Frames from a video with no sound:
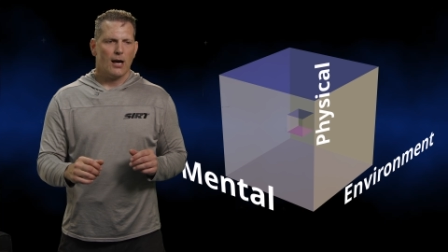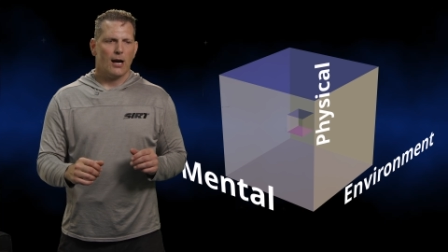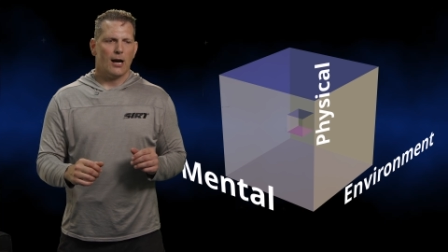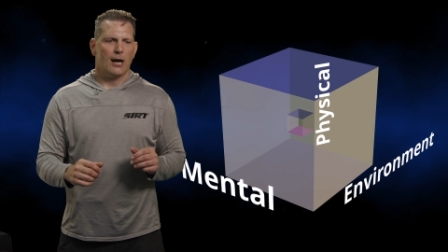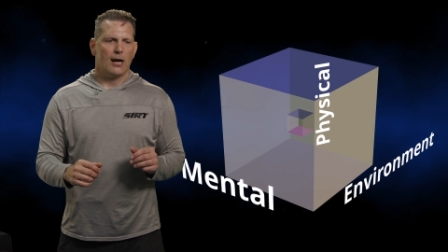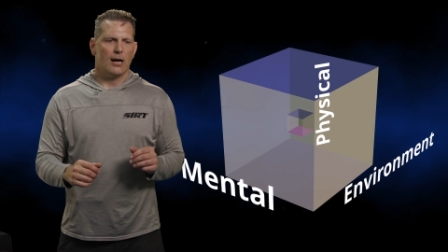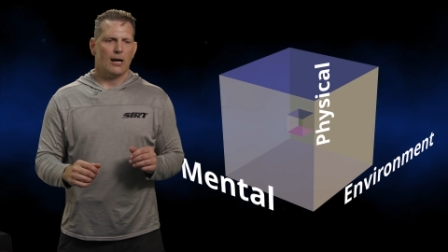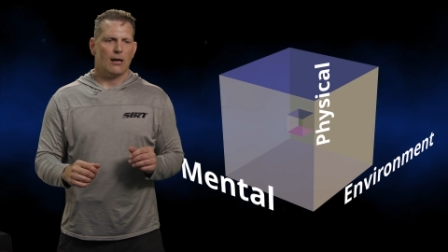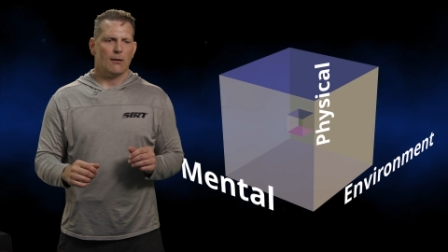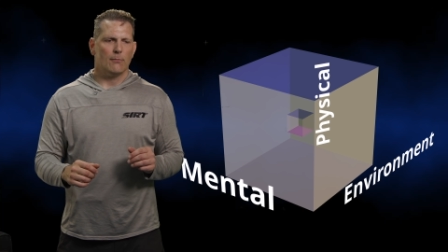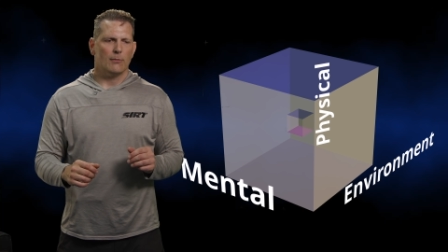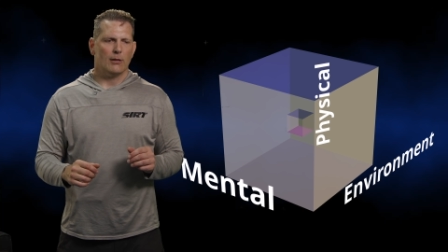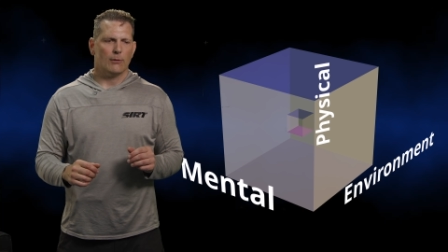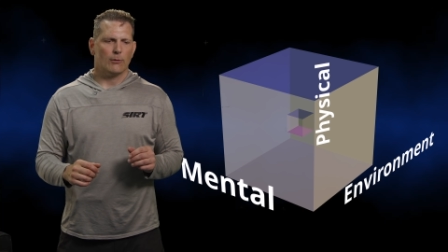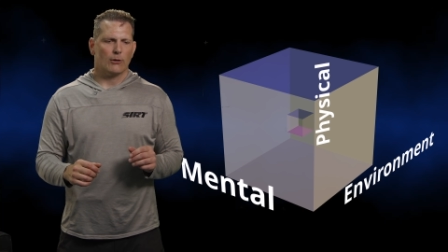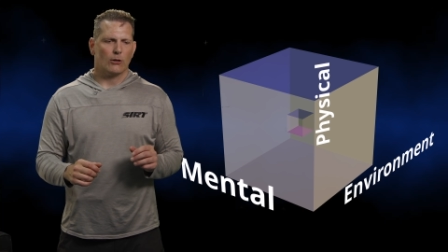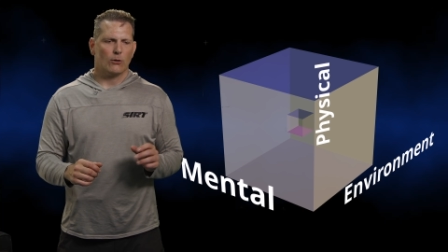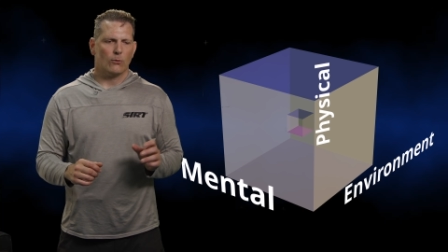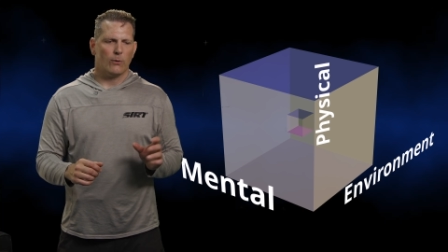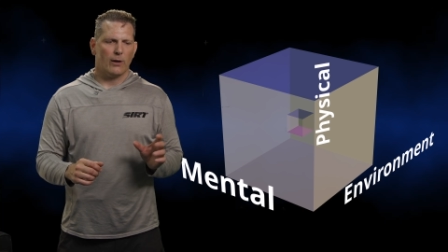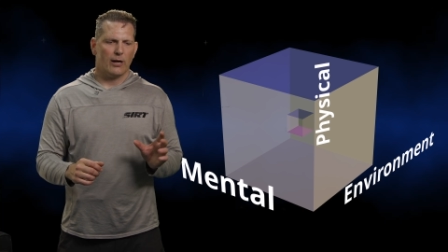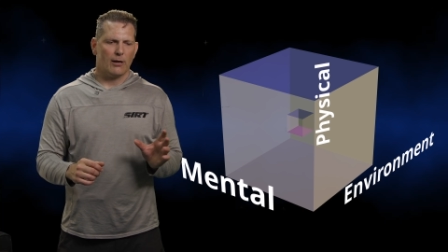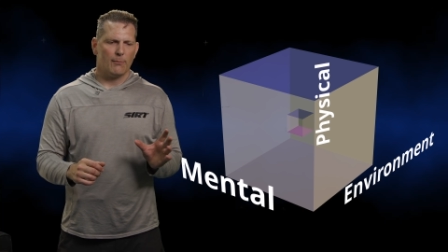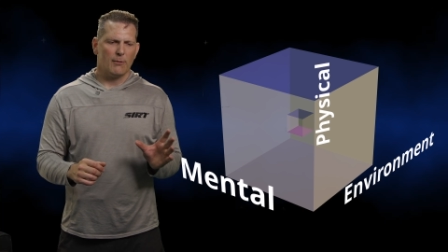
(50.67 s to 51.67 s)
Um, they
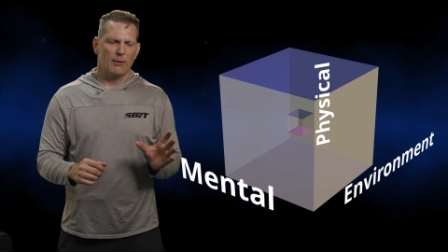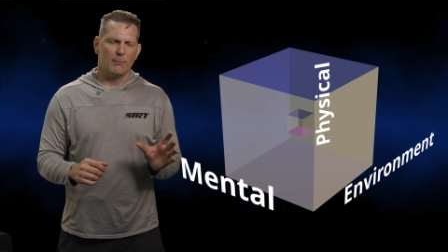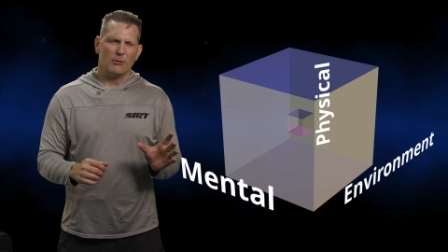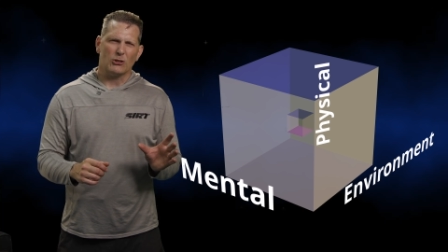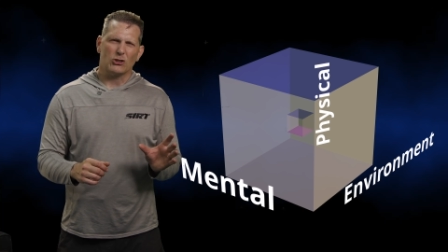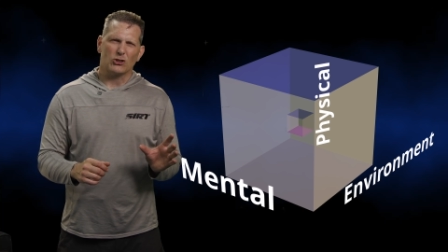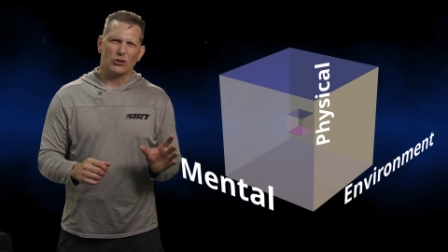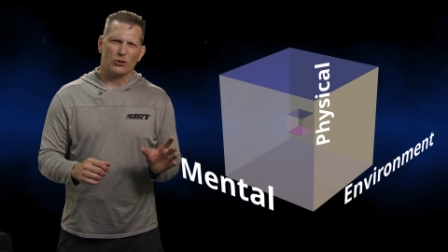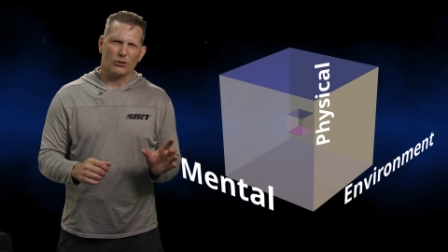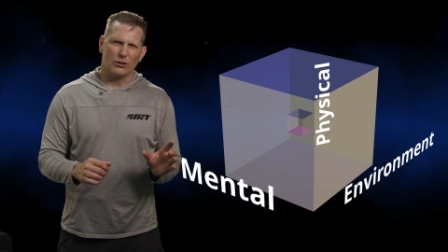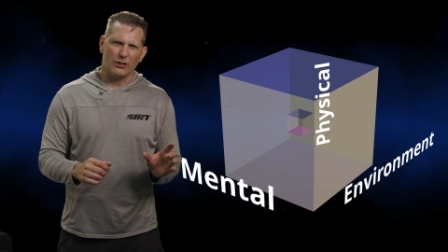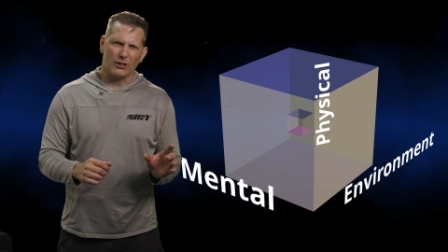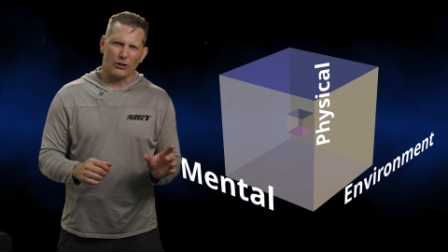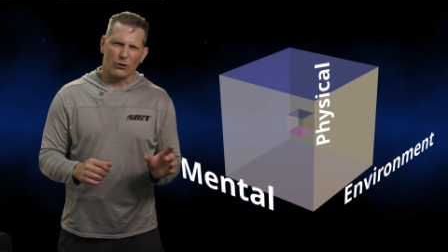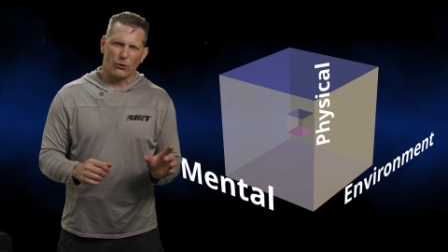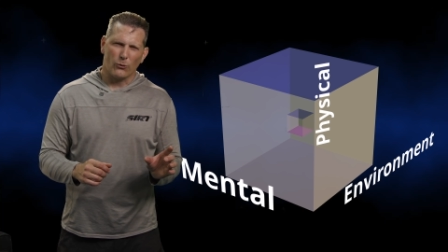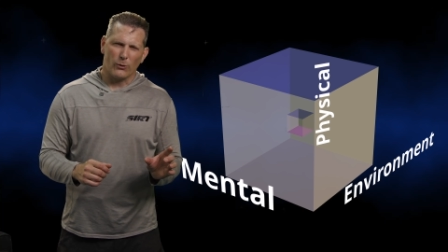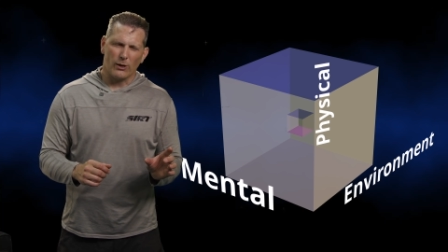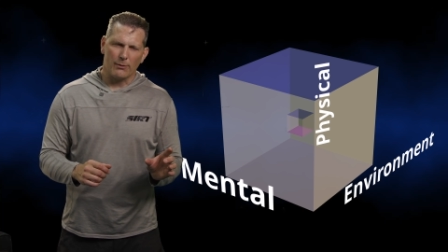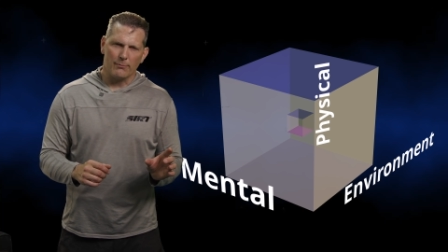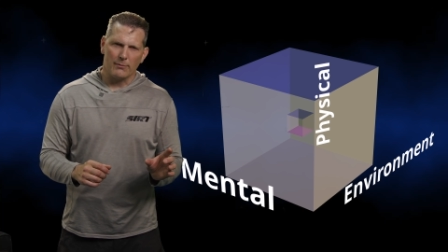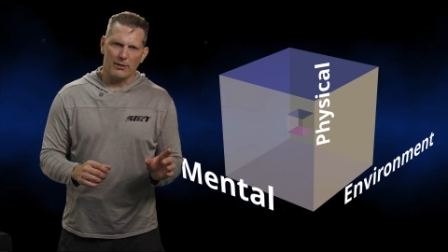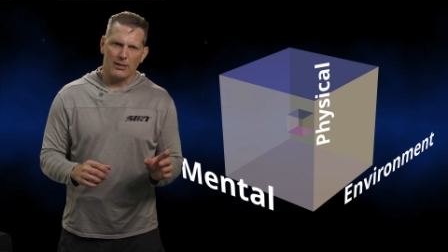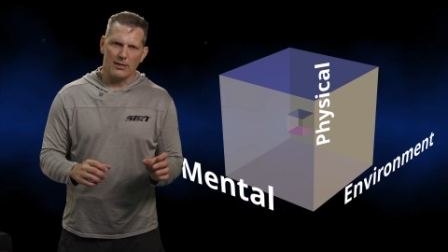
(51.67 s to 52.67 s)
require maybe certain
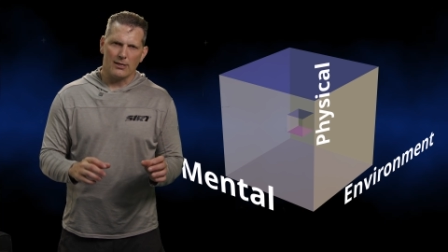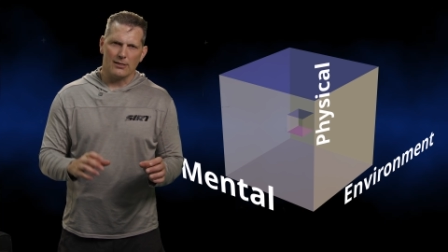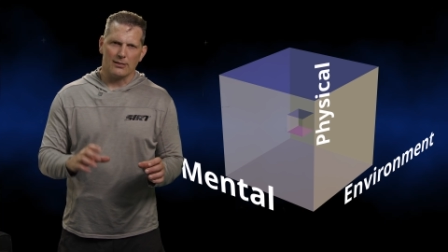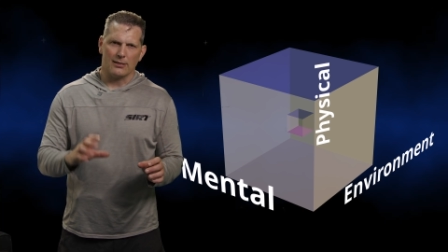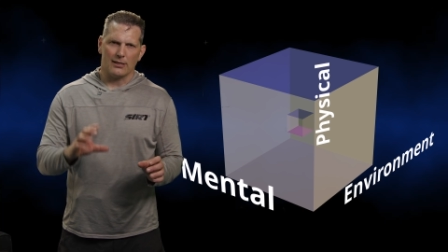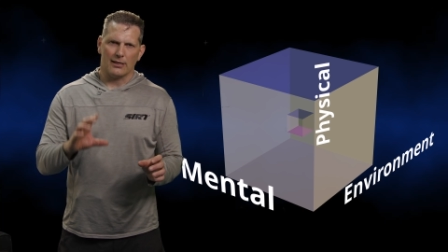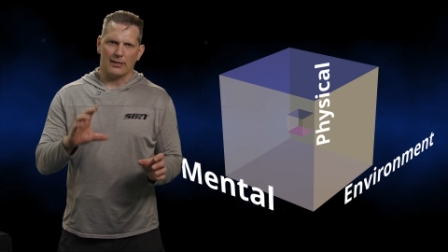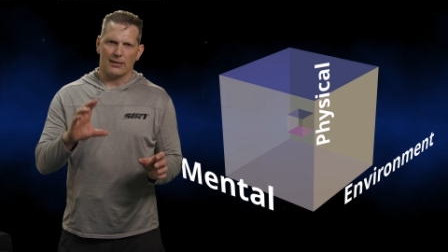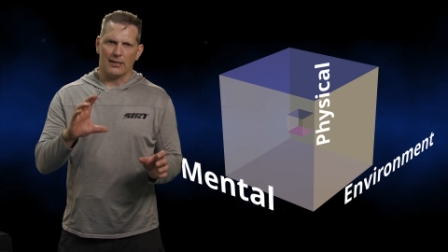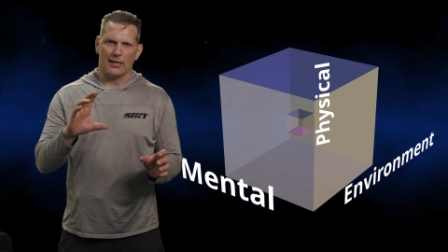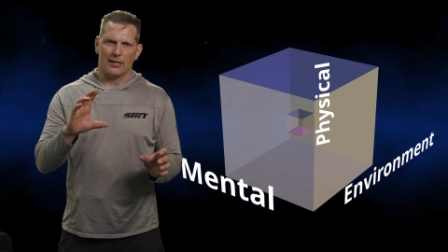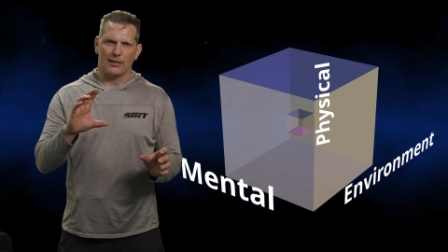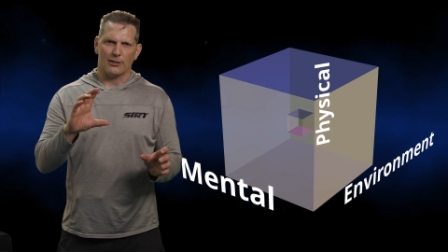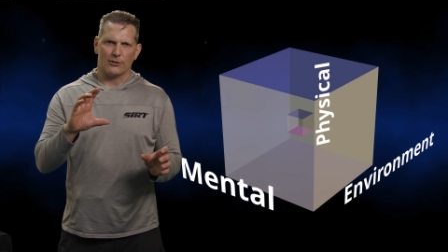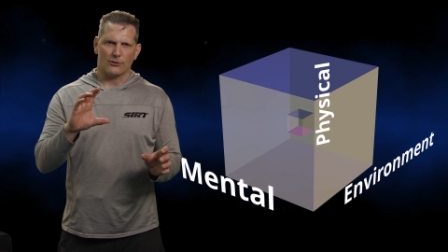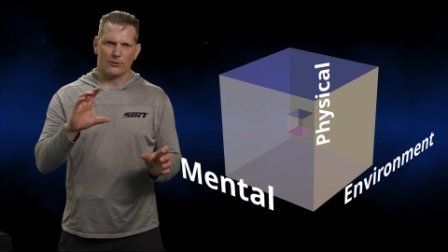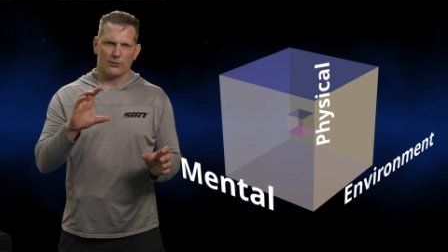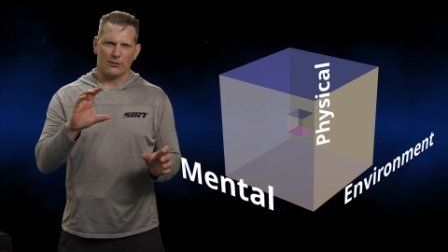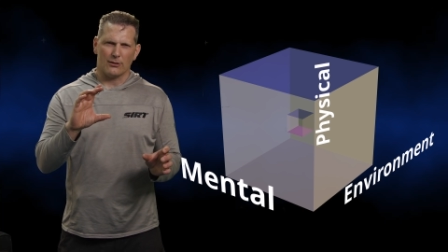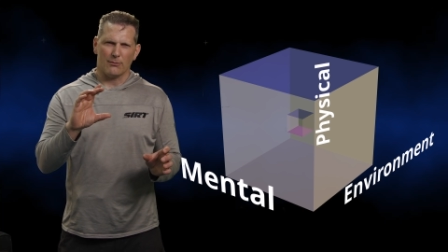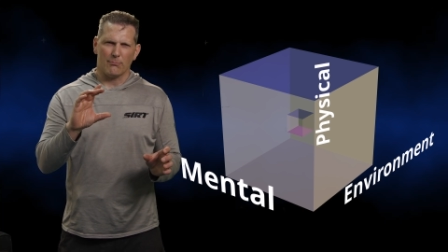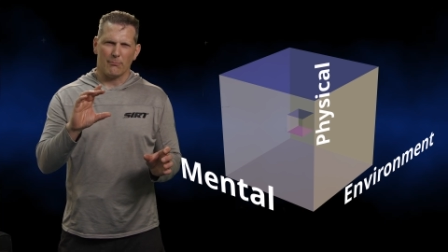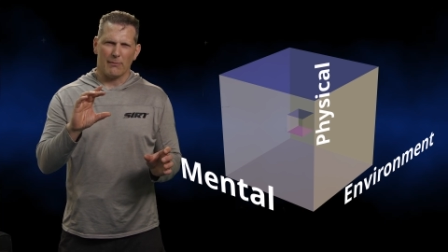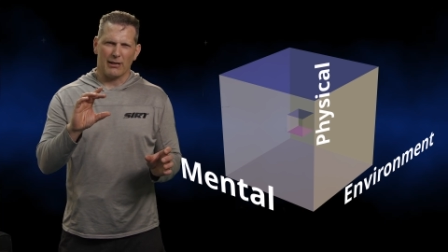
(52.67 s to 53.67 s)
equipment and, and a
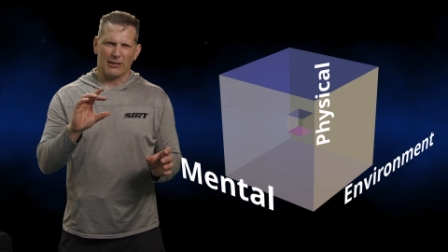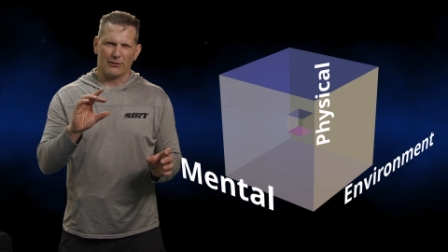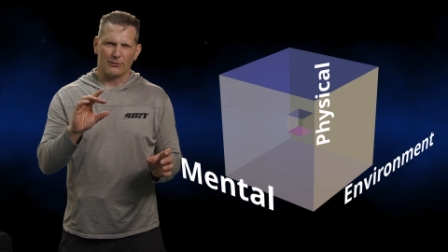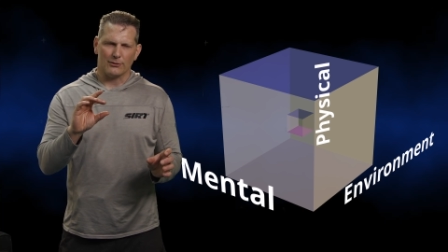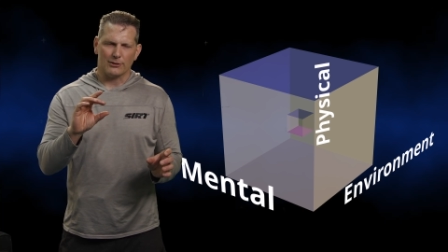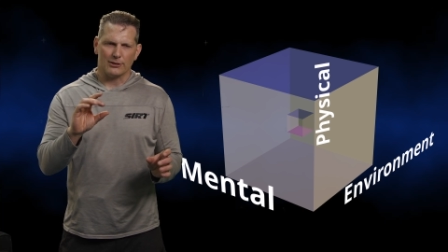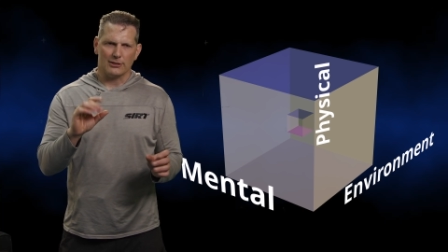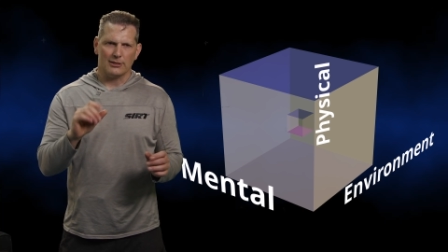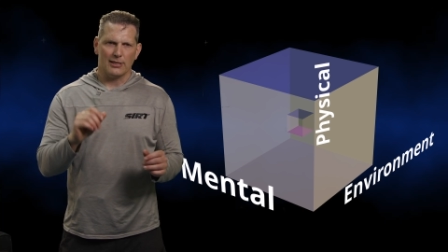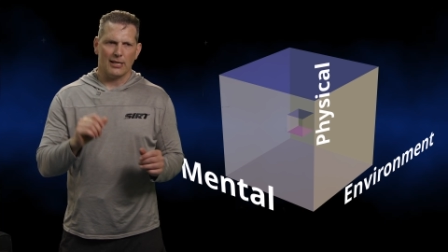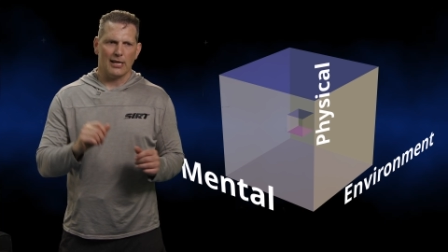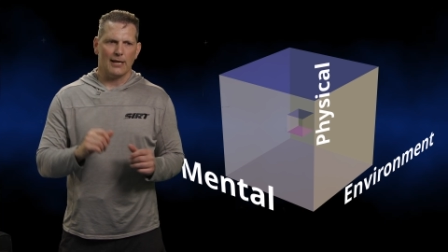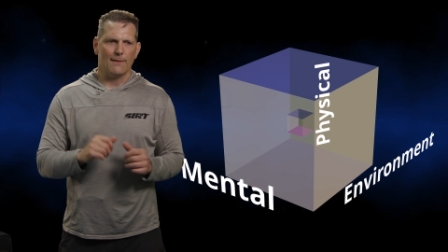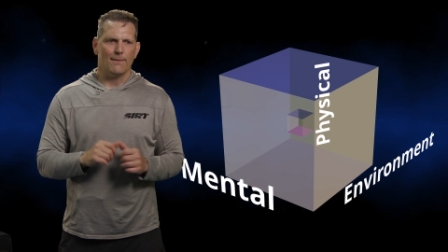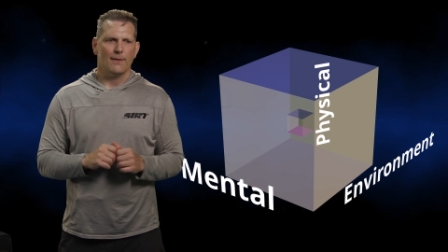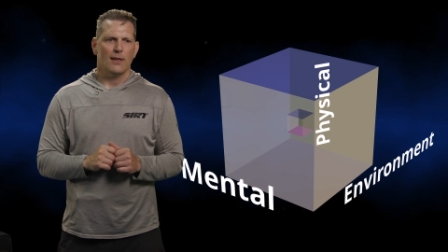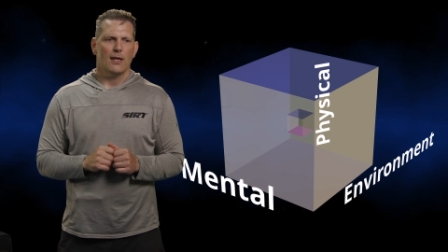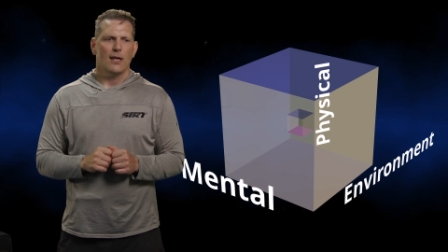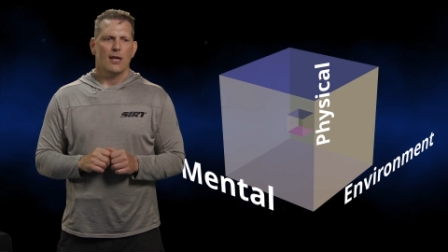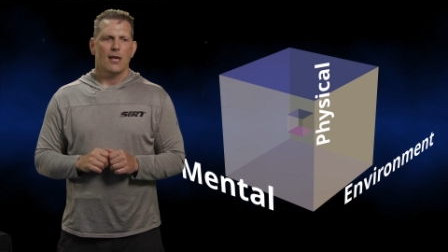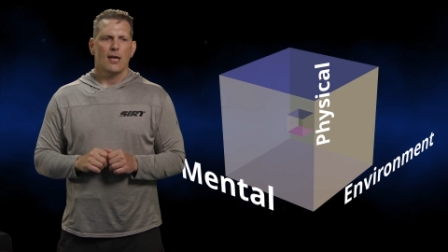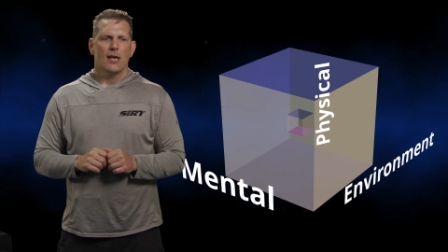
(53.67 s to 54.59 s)
certain mental state.